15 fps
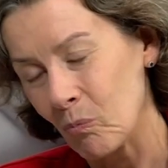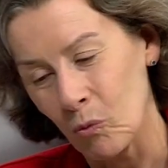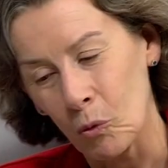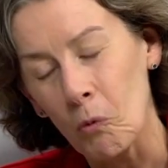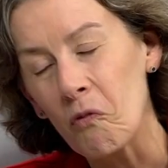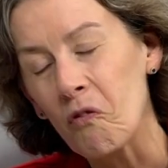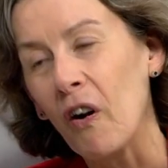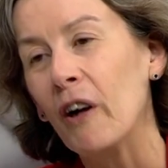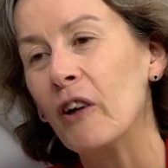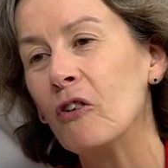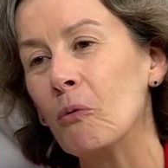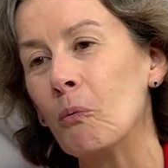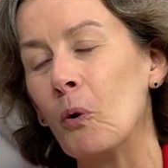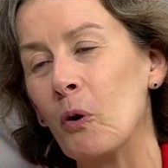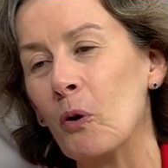to
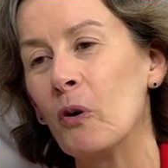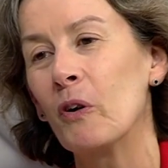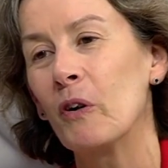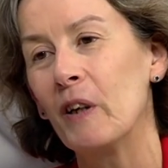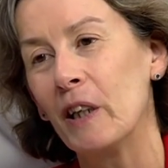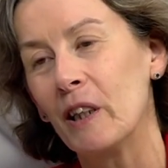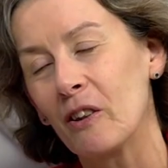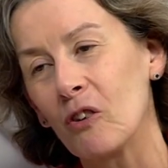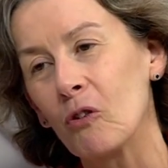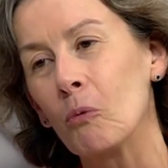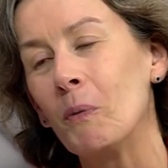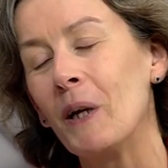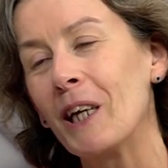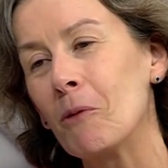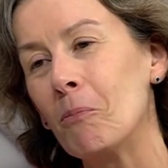fight war, it's to
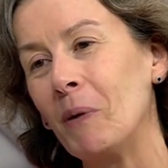make